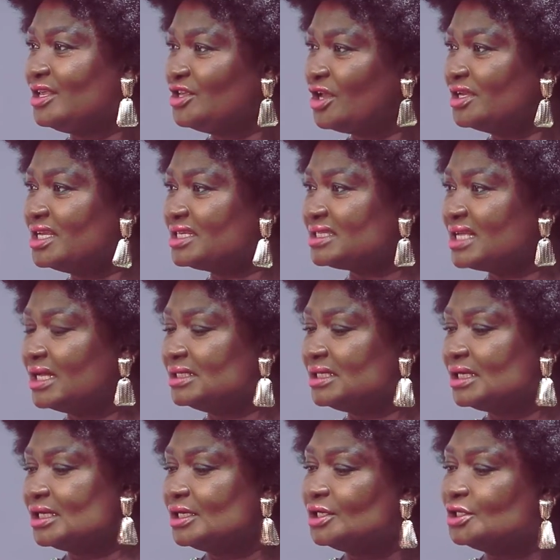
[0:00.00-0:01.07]
Do you
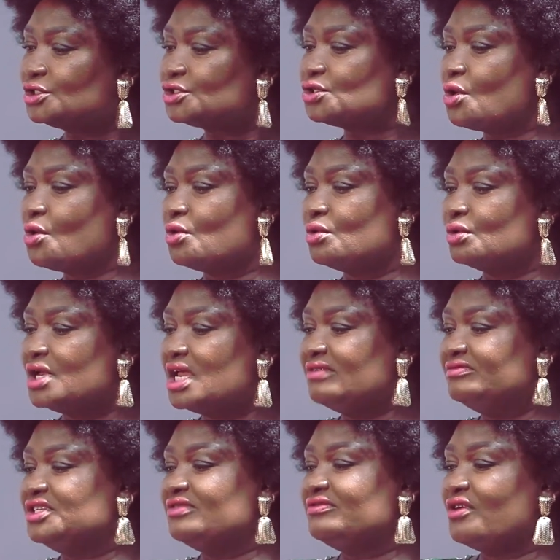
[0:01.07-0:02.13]
understand? So,
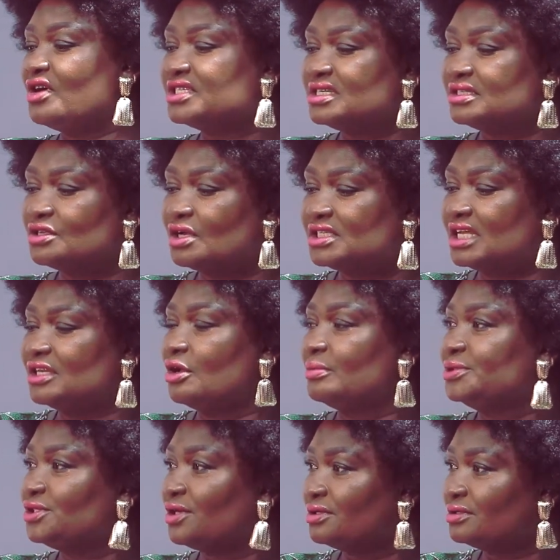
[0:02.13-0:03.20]
if divorce is not an
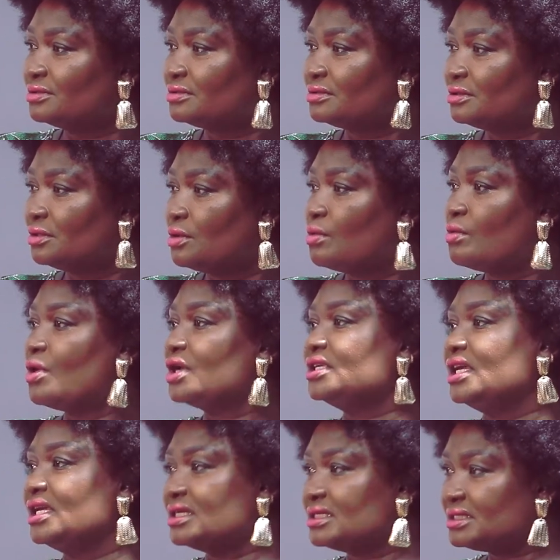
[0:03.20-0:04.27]
option,
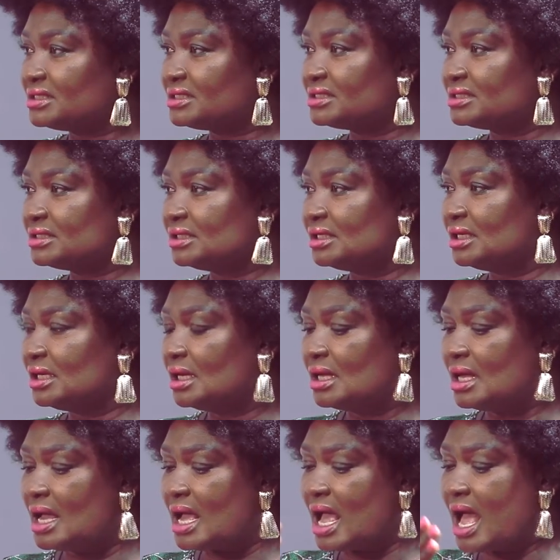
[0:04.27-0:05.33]
what is?
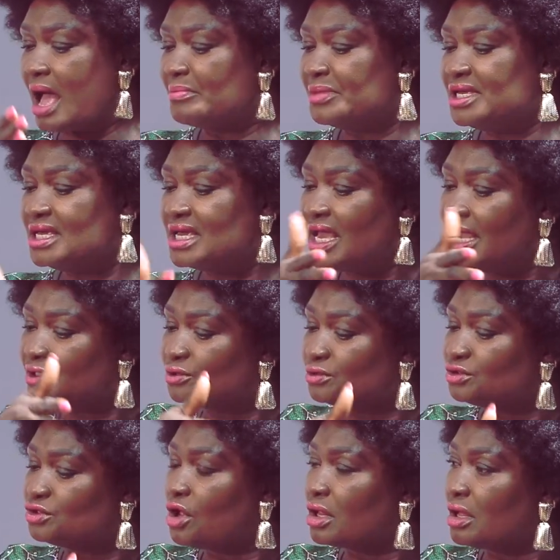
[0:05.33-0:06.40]
I'm here
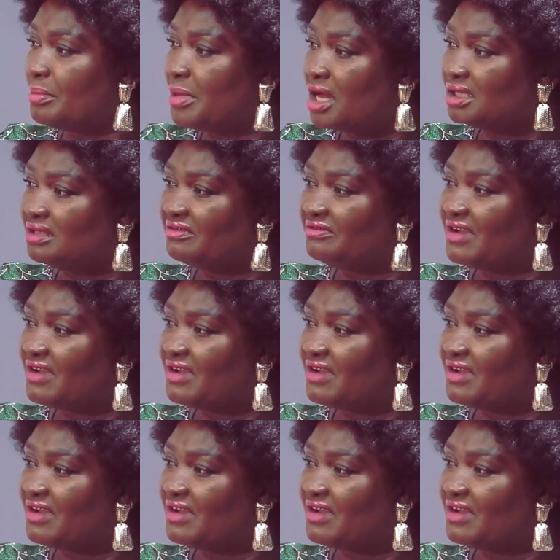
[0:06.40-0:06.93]
to talk about the